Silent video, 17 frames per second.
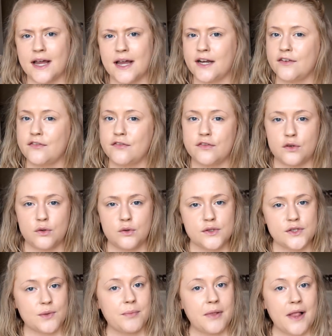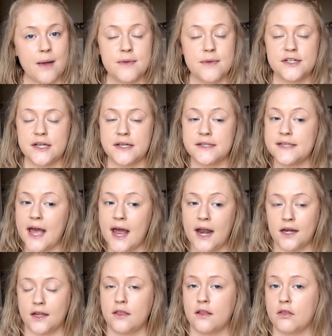any flaws or blemishes,
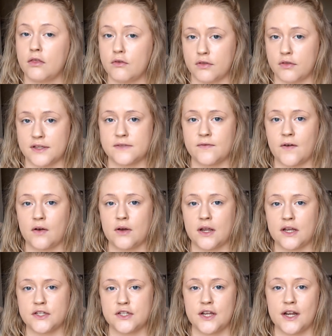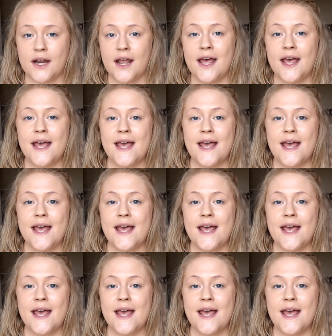anything through this foundation.